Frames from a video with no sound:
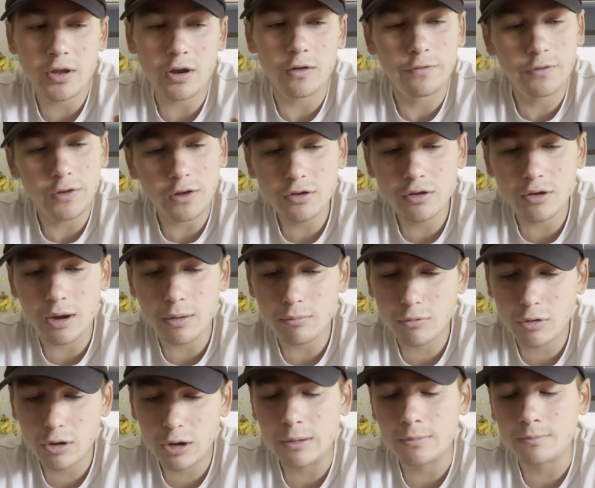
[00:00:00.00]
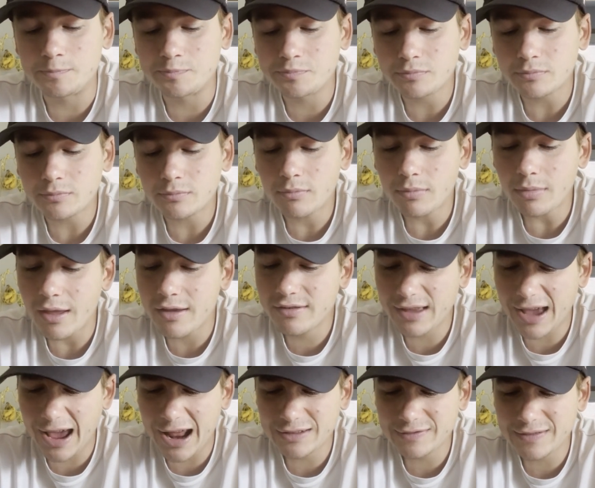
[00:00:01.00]
It'll fill you up more,
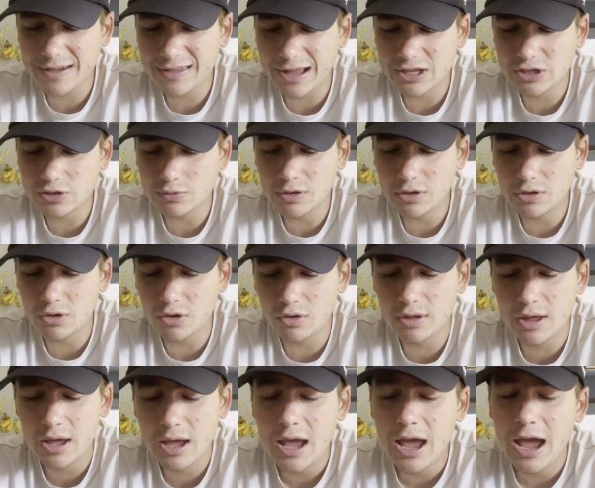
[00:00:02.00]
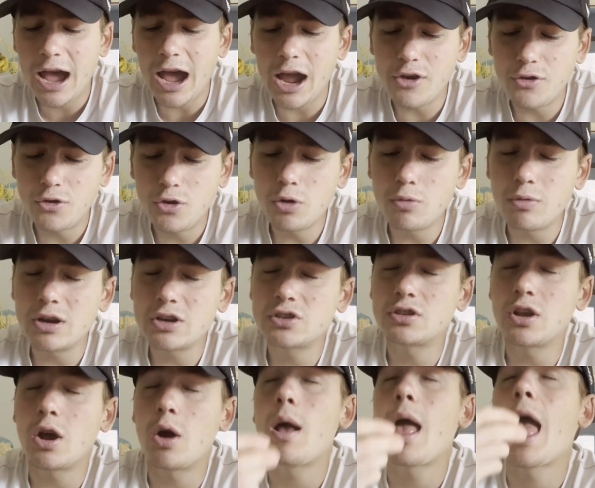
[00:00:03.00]
satisfy that sweet tooth. I do wish,
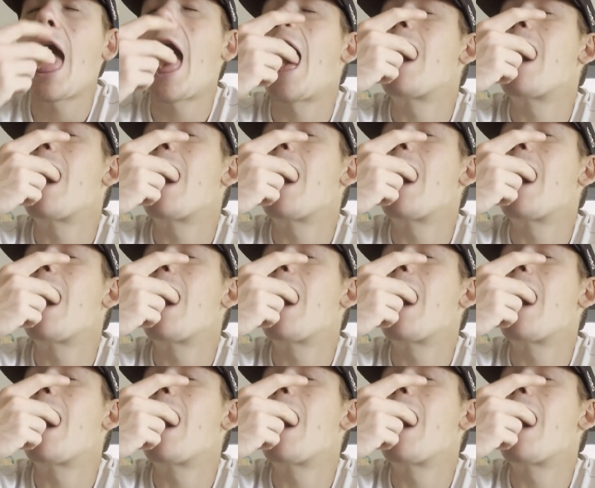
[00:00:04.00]
though,